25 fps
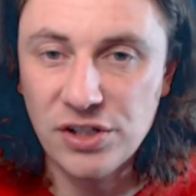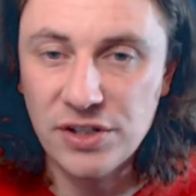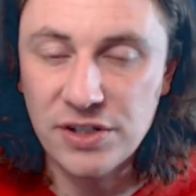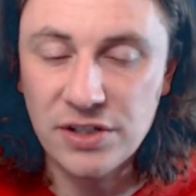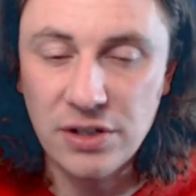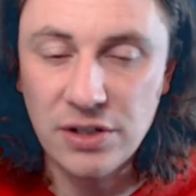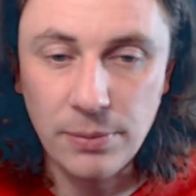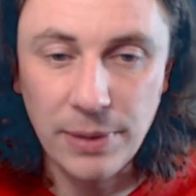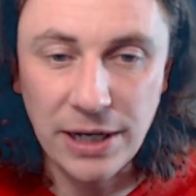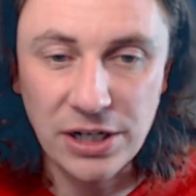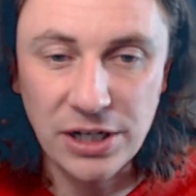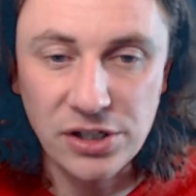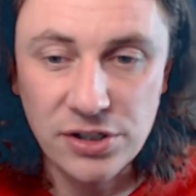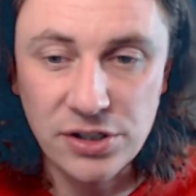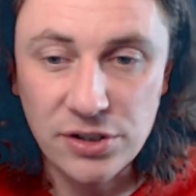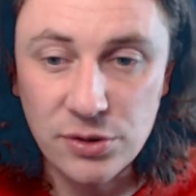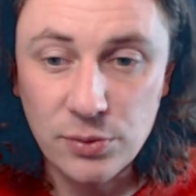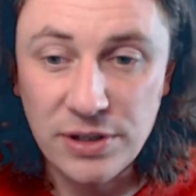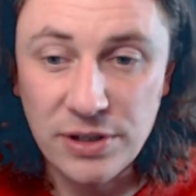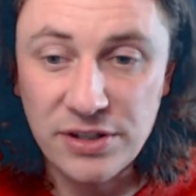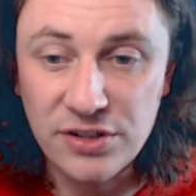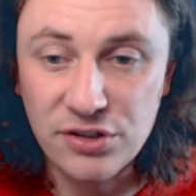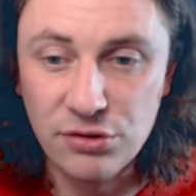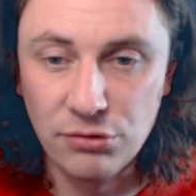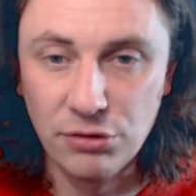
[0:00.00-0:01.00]
So patients with
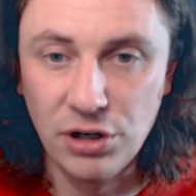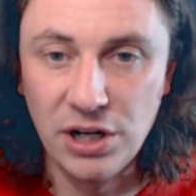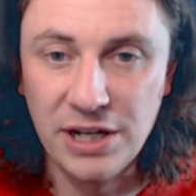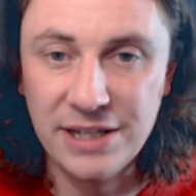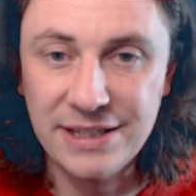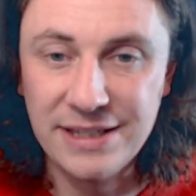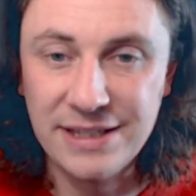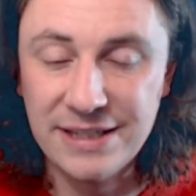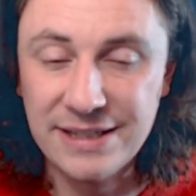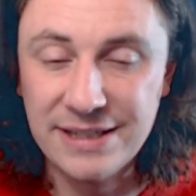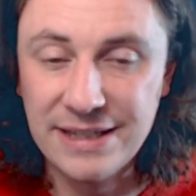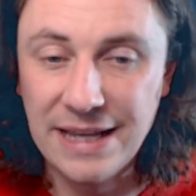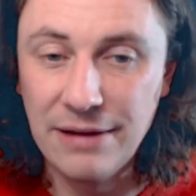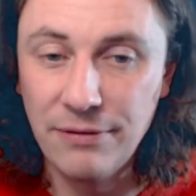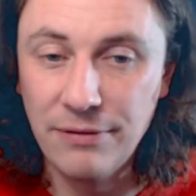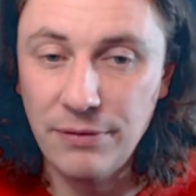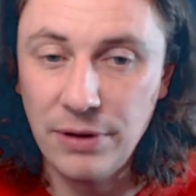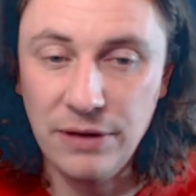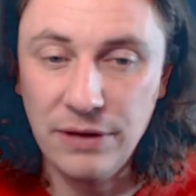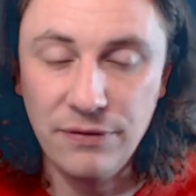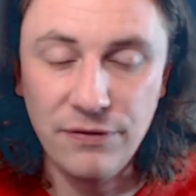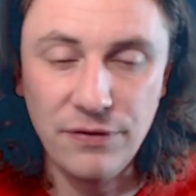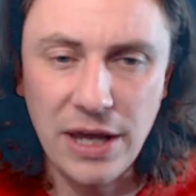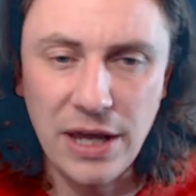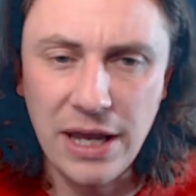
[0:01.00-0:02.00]
psoriasis,
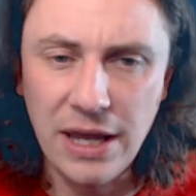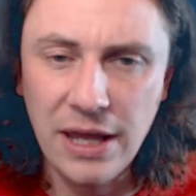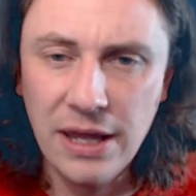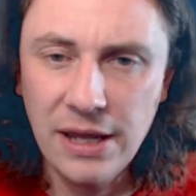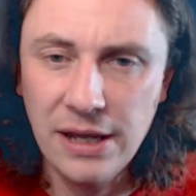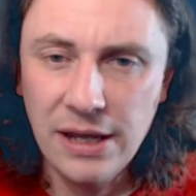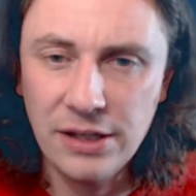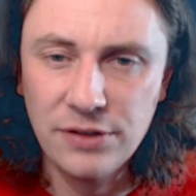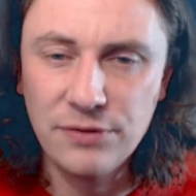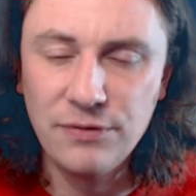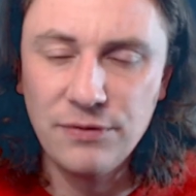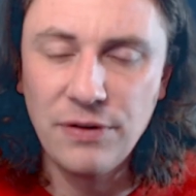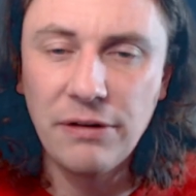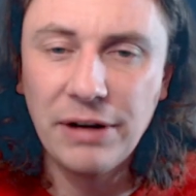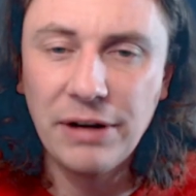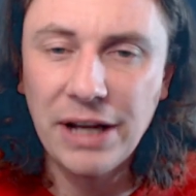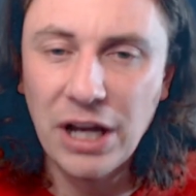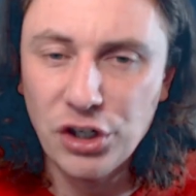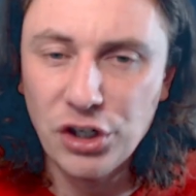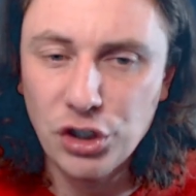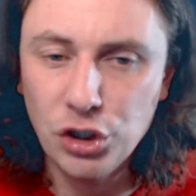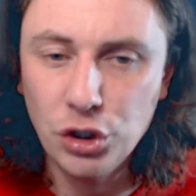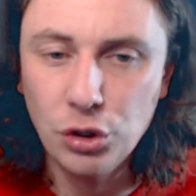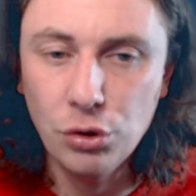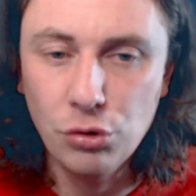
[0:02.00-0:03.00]
it's very
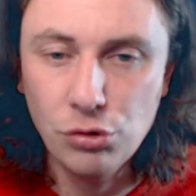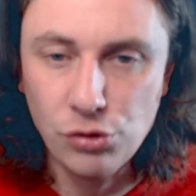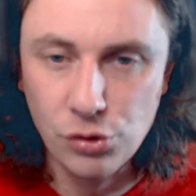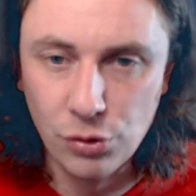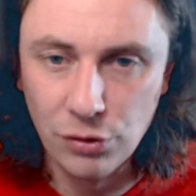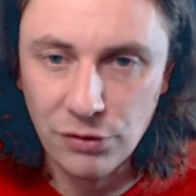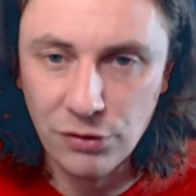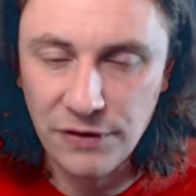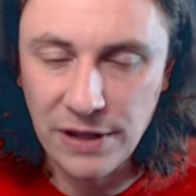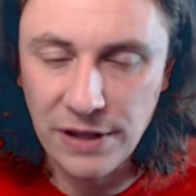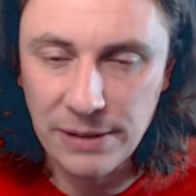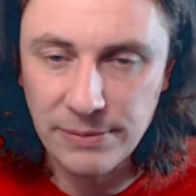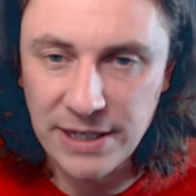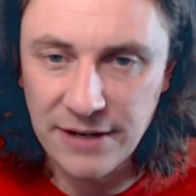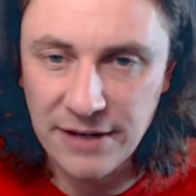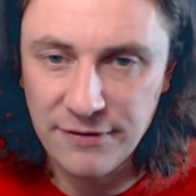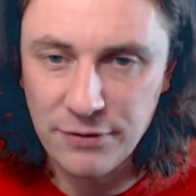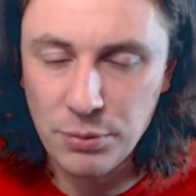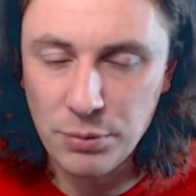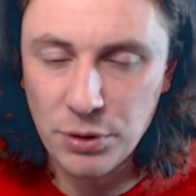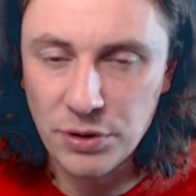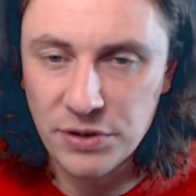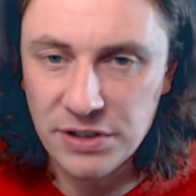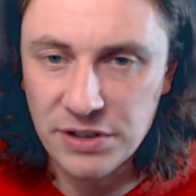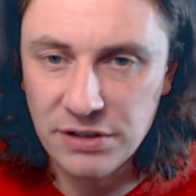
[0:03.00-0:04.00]
unusual for them to have a
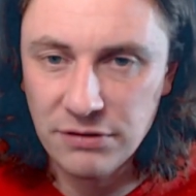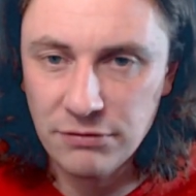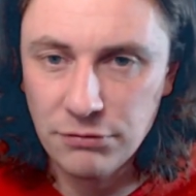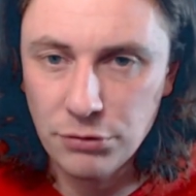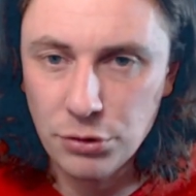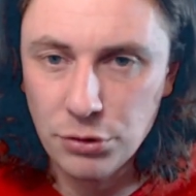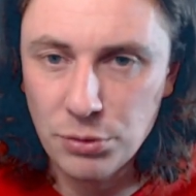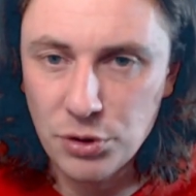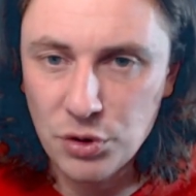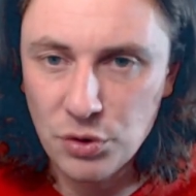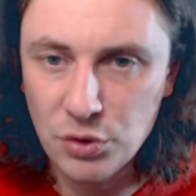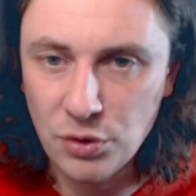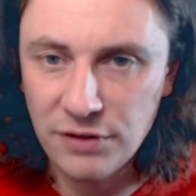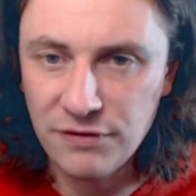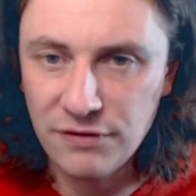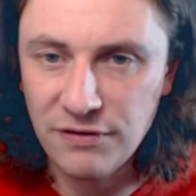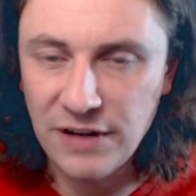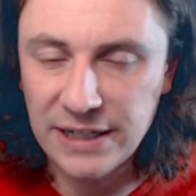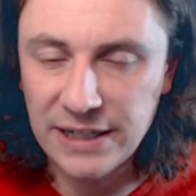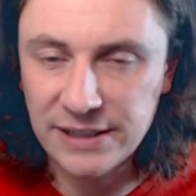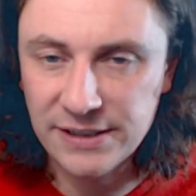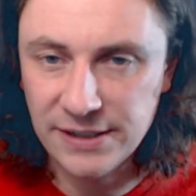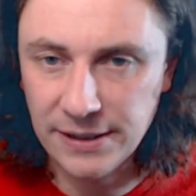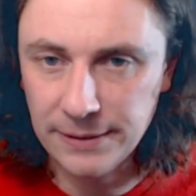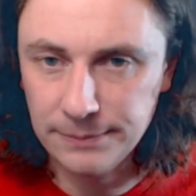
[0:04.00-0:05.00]
positive rheumatoid
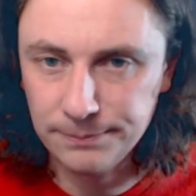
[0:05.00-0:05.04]
factor.